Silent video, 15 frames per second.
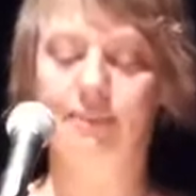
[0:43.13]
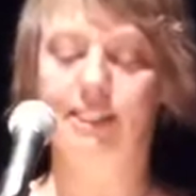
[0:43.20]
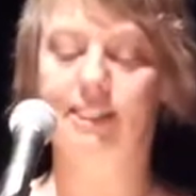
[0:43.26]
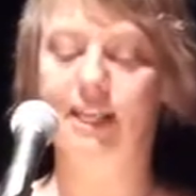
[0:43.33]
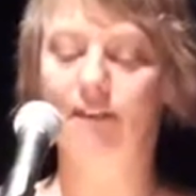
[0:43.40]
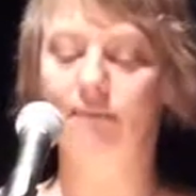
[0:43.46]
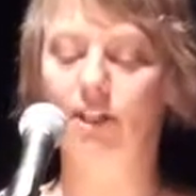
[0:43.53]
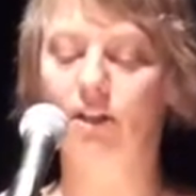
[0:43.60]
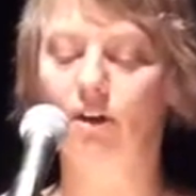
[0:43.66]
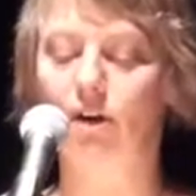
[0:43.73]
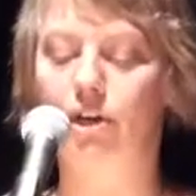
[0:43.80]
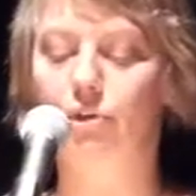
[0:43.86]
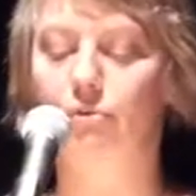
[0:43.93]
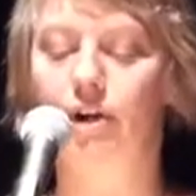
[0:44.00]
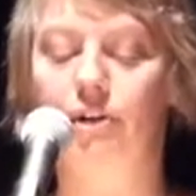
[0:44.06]
7
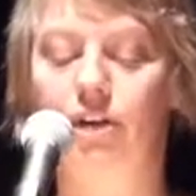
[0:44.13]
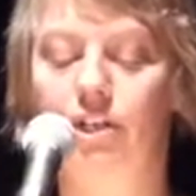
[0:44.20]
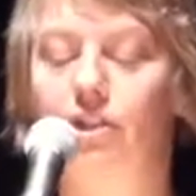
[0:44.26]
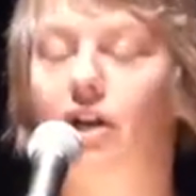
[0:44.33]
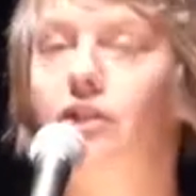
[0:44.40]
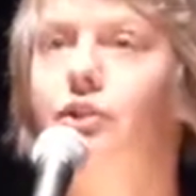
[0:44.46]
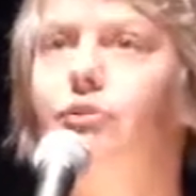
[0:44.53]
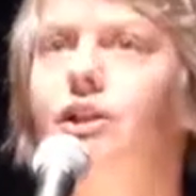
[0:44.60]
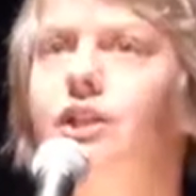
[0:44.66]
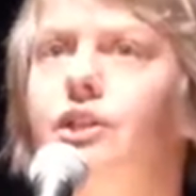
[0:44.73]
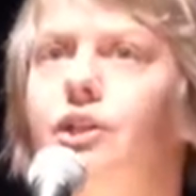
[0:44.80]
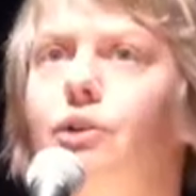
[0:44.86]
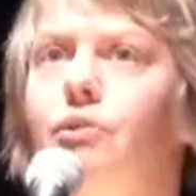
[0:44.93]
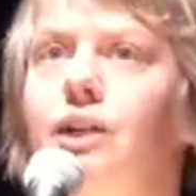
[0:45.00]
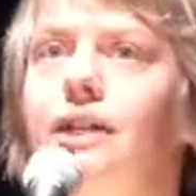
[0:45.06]
honorary doctorate
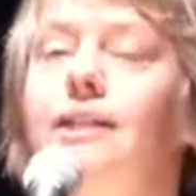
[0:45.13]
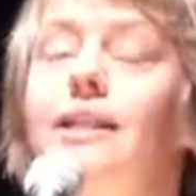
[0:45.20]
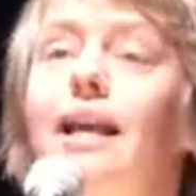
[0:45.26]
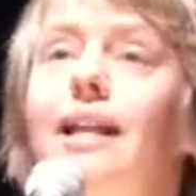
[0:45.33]
degrees